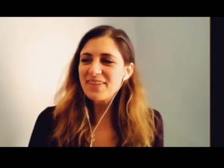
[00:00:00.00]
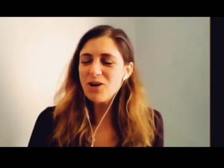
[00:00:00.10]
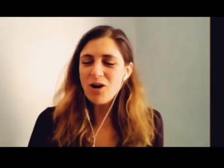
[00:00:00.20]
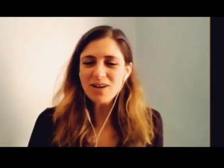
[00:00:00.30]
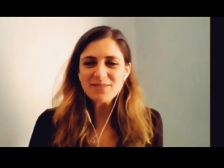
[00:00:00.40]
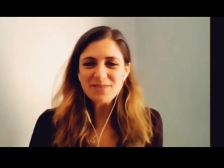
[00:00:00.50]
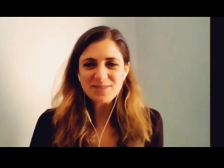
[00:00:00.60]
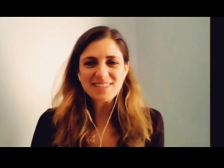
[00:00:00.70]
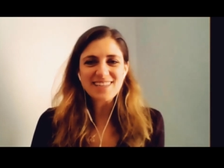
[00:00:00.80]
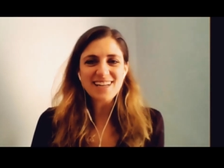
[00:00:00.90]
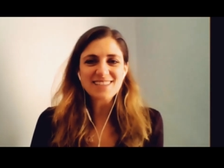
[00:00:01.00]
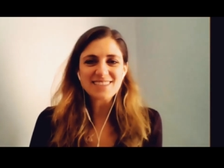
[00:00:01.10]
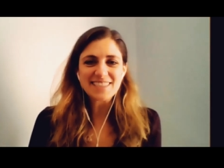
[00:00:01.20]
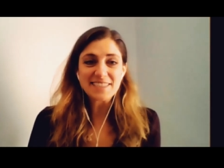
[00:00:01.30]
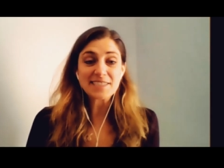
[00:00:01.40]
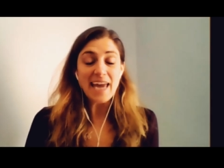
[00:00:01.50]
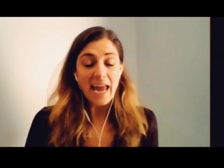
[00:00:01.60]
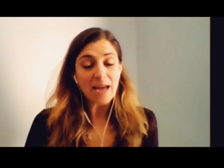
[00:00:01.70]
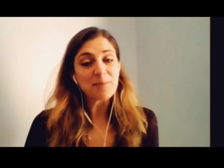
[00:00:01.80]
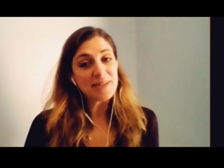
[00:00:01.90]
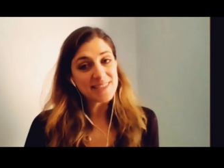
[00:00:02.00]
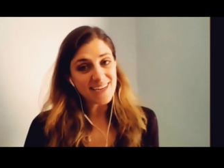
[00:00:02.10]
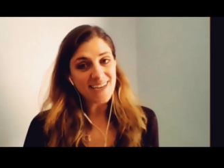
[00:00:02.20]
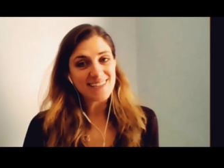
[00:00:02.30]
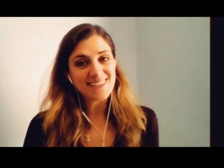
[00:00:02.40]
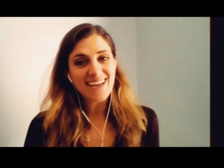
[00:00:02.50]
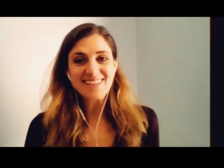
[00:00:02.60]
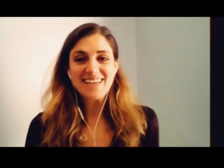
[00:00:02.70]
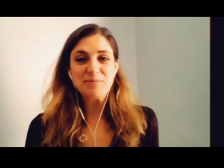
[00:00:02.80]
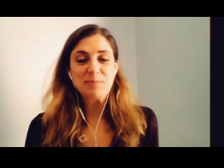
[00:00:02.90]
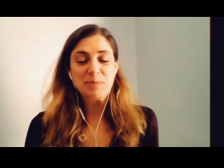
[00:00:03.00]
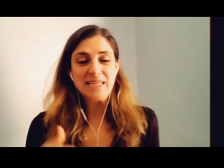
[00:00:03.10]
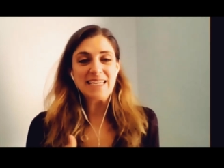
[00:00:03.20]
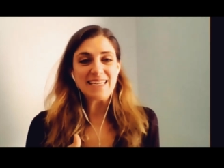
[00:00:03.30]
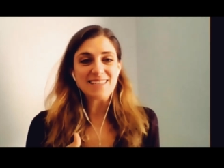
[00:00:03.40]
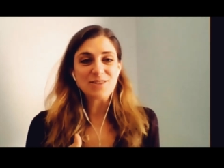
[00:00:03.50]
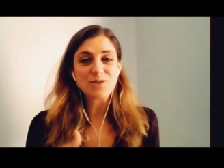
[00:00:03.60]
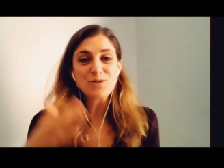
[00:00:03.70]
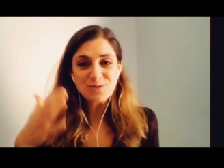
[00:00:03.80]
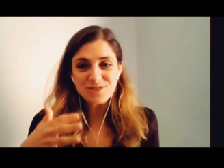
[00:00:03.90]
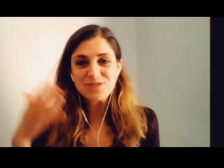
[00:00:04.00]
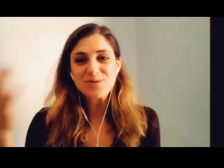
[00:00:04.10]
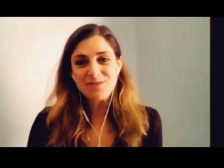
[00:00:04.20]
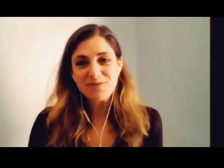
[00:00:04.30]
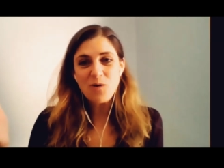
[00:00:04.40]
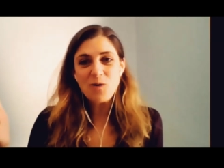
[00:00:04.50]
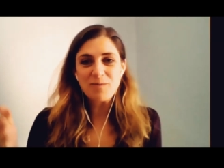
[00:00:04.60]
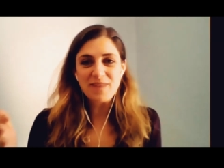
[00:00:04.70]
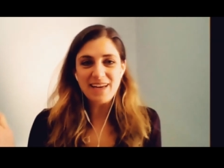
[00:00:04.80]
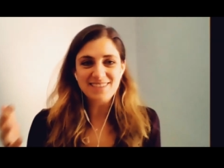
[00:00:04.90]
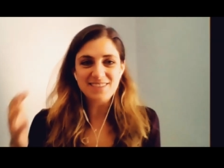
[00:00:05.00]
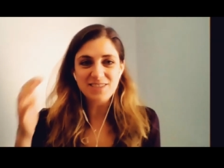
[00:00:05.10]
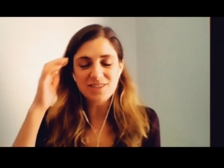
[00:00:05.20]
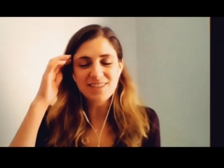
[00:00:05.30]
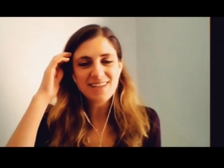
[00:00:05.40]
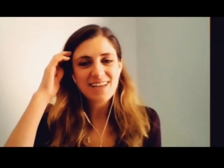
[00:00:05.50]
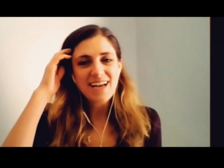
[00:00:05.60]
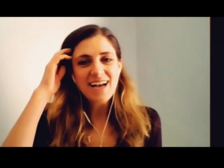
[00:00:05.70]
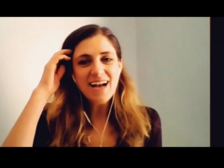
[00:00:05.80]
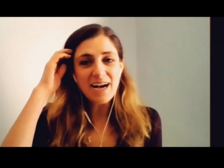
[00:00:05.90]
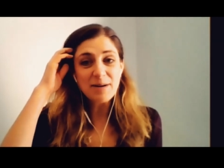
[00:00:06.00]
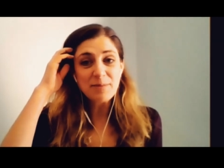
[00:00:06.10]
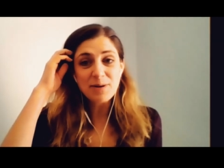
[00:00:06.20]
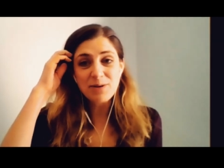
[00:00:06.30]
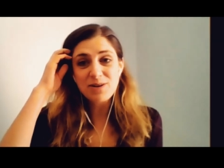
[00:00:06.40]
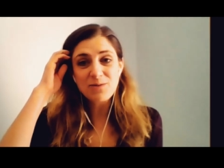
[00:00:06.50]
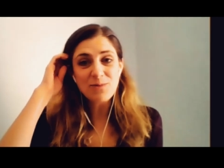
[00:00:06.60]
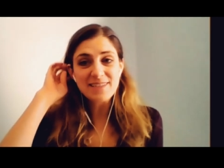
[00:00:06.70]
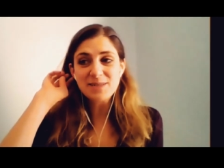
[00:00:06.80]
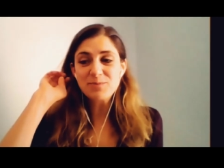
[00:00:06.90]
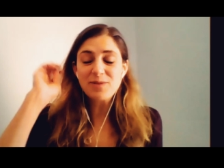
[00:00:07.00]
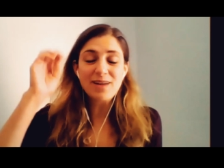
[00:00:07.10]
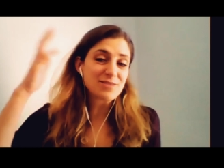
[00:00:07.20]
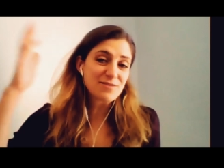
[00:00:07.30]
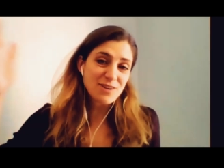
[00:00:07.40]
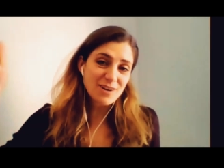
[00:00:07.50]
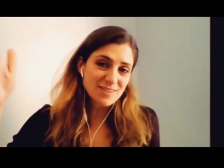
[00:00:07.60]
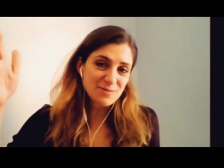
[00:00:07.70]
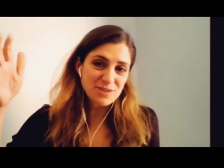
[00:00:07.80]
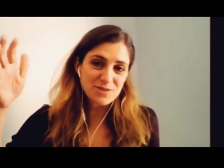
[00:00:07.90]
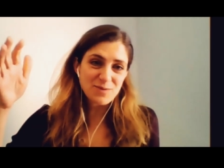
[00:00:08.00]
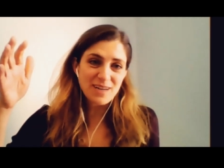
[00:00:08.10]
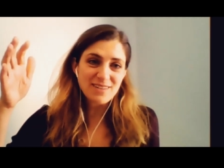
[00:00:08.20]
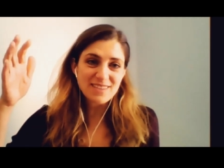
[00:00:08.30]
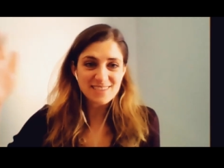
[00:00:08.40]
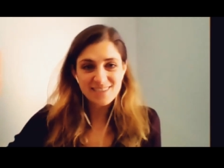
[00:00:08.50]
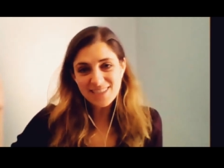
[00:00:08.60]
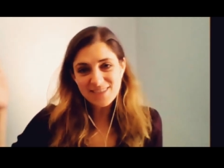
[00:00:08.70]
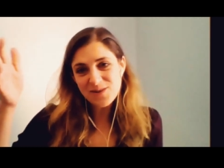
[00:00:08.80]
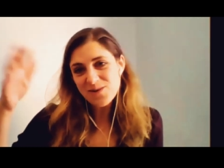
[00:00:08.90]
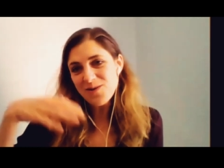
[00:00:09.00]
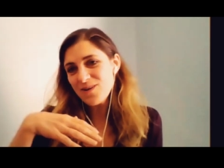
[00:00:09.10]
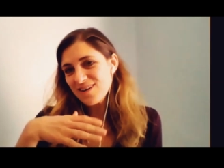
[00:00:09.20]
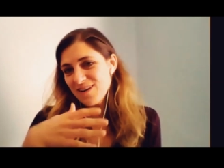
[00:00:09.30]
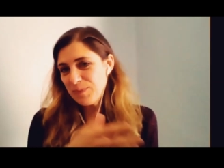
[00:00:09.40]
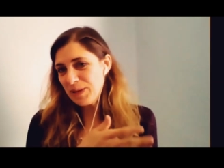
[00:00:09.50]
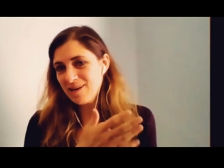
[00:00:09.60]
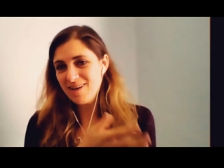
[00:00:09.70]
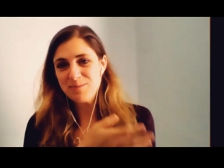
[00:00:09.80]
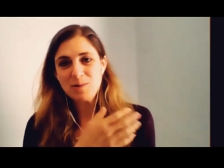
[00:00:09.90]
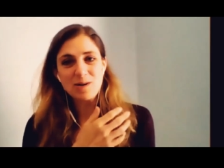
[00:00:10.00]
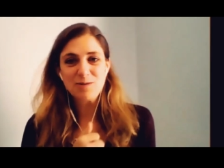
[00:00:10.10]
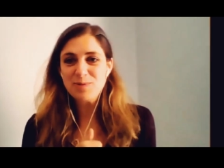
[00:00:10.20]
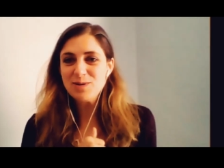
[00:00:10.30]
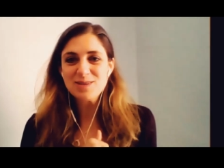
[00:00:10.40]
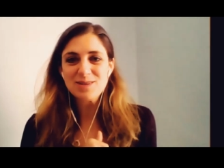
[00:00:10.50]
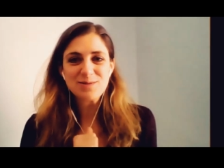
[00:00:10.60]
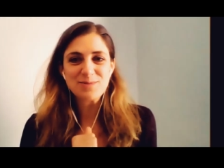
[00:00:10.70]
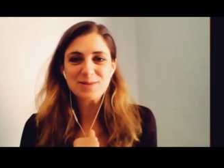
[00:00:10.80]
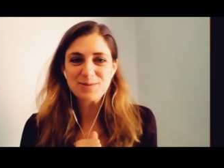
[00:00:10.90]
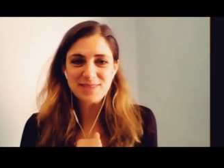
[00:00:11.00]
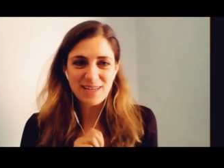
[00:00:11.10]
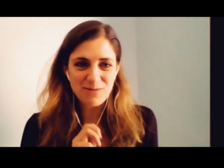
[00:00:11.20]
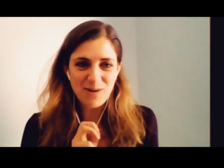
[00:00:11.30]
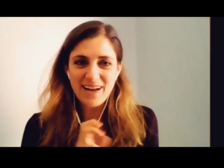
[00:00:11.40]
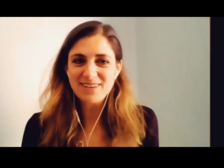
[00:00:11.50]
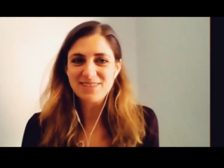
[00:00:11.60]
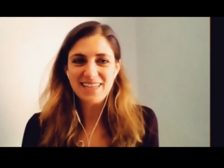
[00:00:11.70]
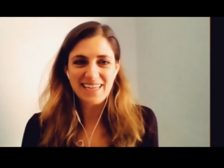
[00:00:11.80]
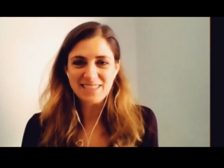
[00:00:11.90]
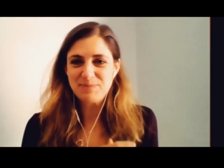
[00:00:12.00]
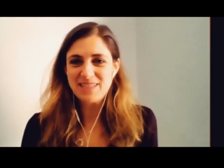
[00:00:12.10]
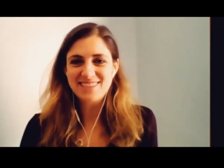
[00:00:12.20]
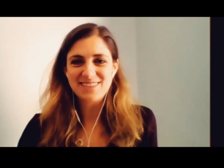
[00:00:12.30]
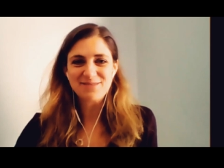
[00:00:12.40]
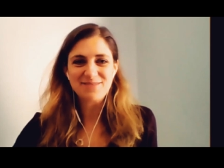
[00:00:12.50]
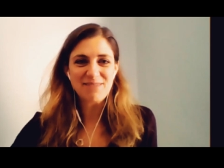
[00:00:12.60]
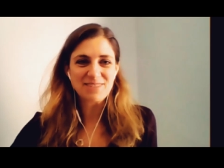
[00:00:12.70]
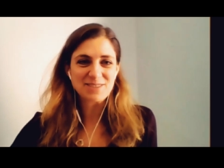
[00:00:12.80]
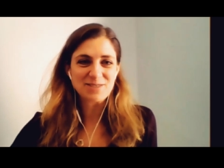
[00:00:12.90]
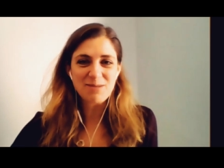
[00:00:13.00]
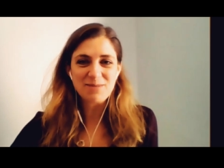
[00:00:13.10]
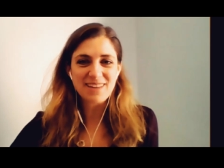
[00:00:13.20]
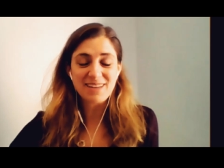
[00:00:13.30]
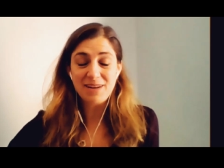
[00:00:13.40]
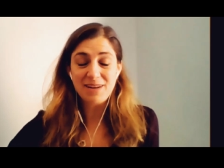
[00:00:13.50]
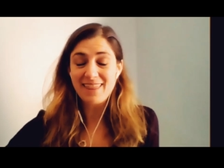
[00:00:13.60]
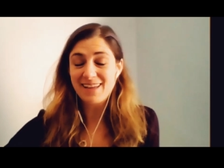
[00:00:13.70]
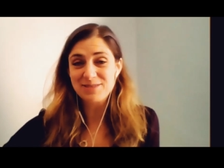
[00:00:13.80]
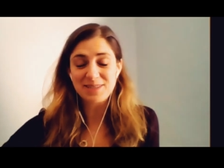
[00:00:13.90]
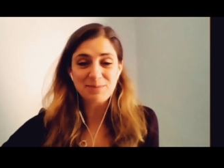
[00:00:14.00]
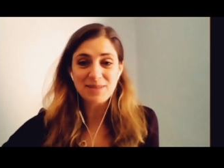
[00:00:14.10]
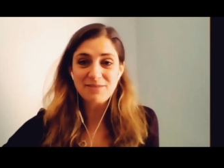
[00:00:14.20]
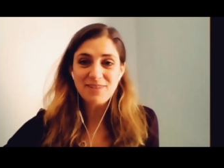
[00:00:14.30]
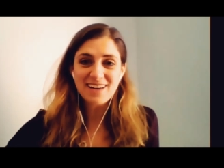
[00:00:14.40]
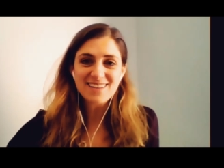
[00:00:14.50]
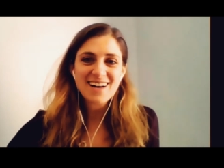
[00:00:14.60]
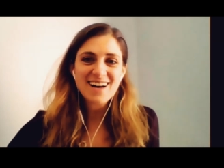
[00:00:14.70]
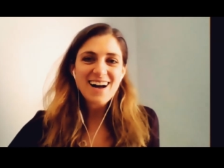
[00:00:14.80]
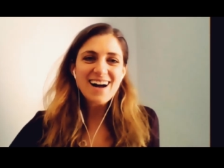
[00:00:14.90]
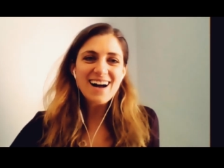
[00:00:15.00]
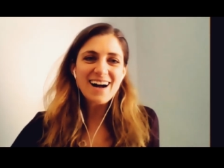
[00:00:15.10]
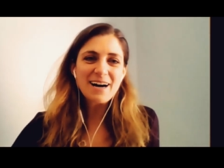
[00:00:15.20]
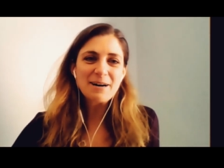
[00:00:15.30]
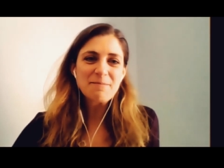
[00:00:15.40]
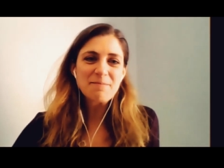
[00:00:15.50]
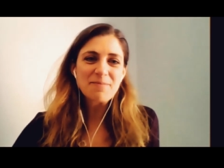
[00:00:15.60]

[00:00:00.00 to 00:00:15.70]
think all of those analyses can be done and can be used to inform that decision. But you can wind up with a House of Cards, which is wildly successful, or I'll pick on Marco Polo, which was a wildly expensive Netflix drama that I think was a complete fail. I